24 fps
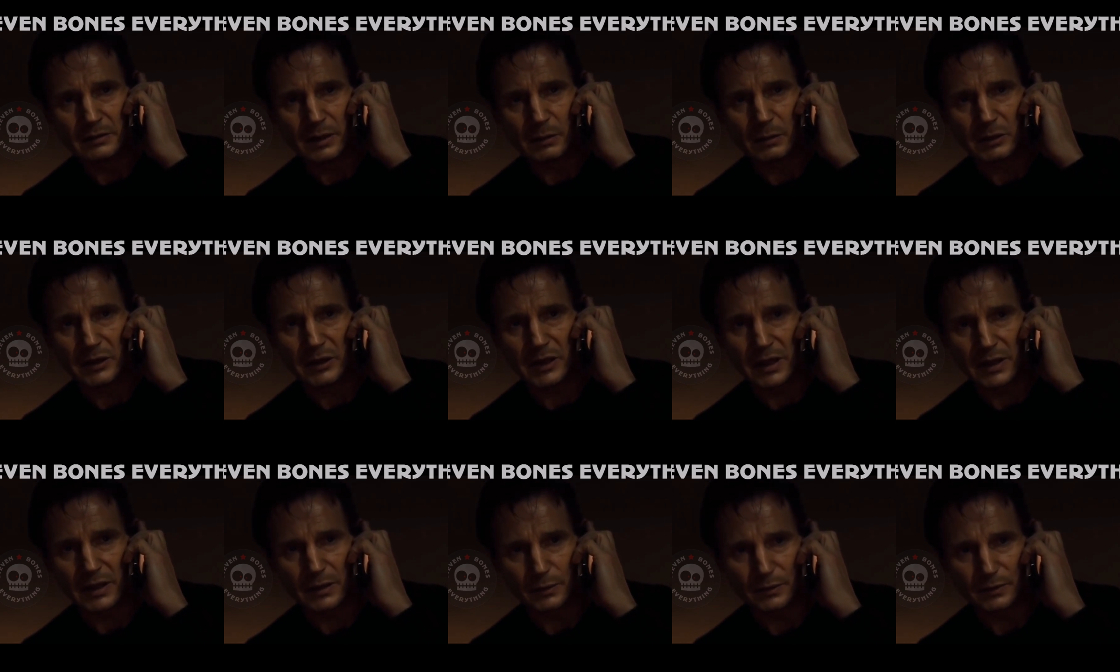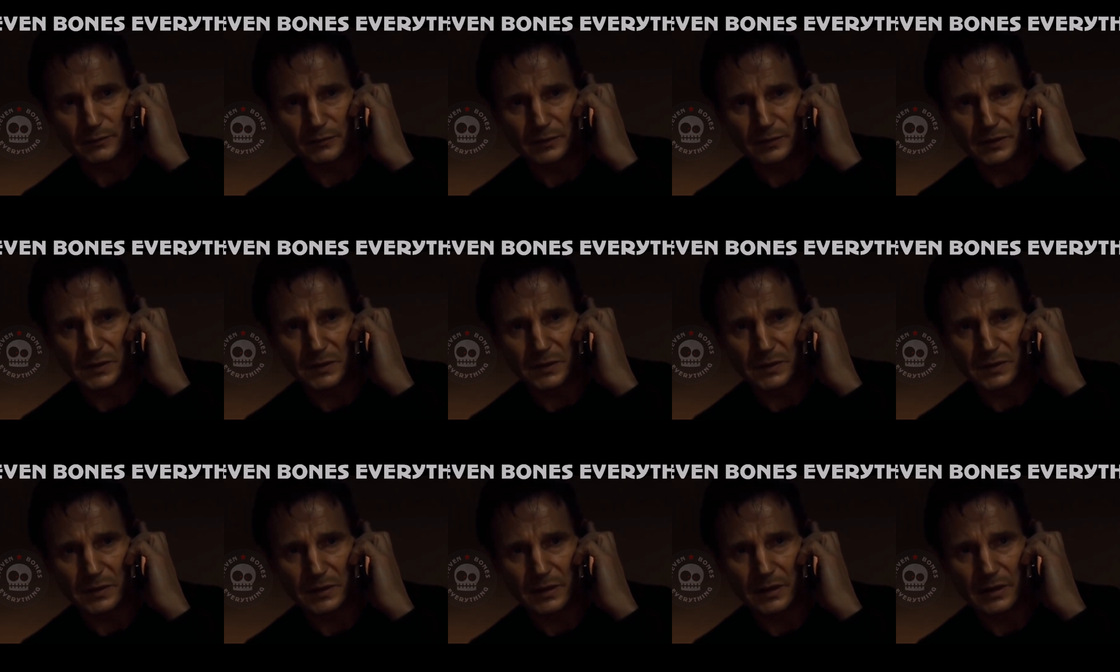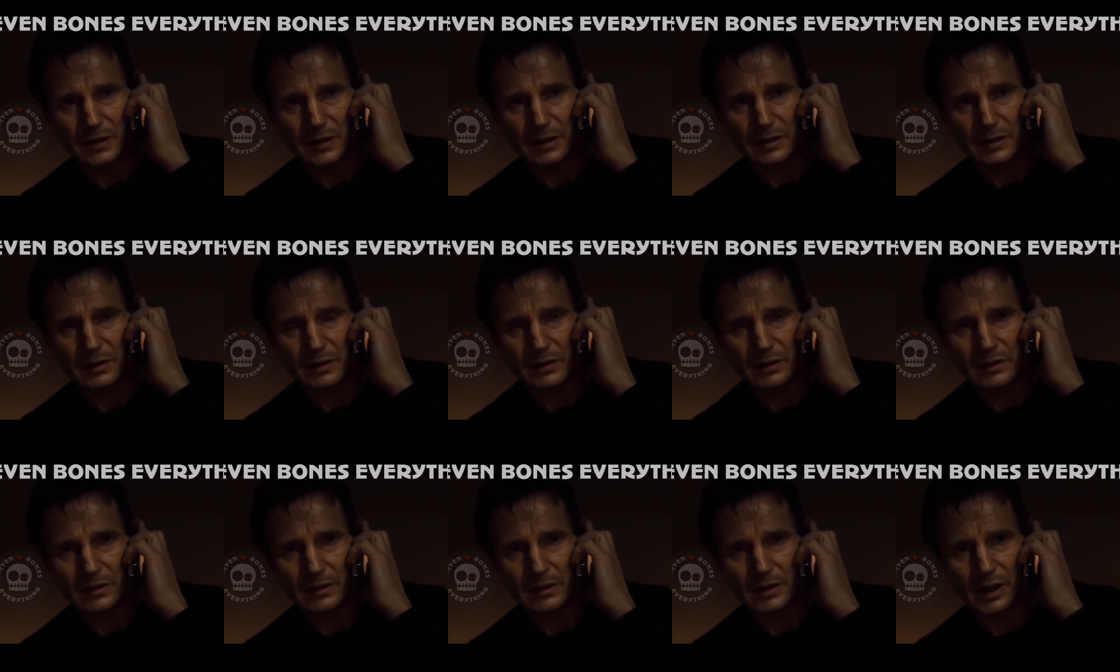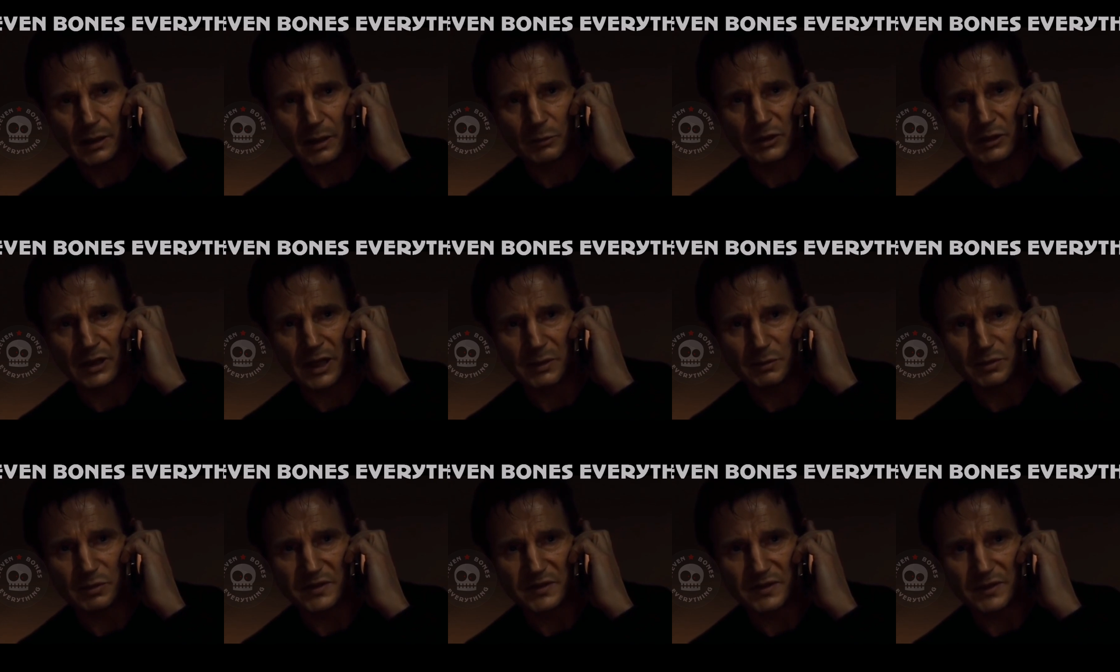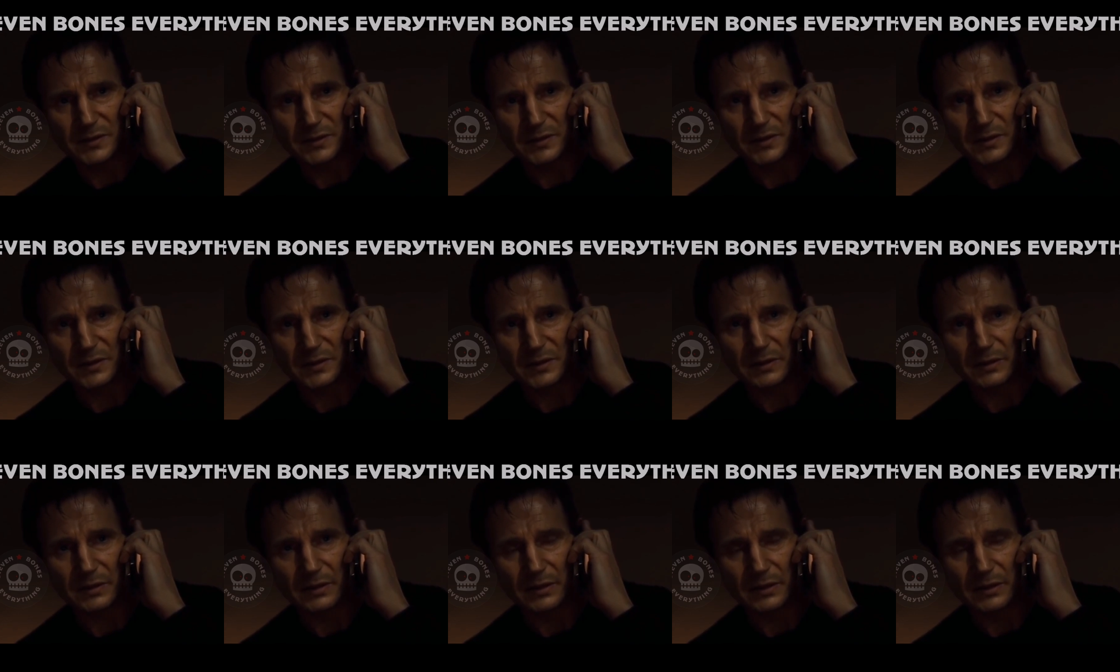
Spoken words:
I will not look for you. I will not pursue you.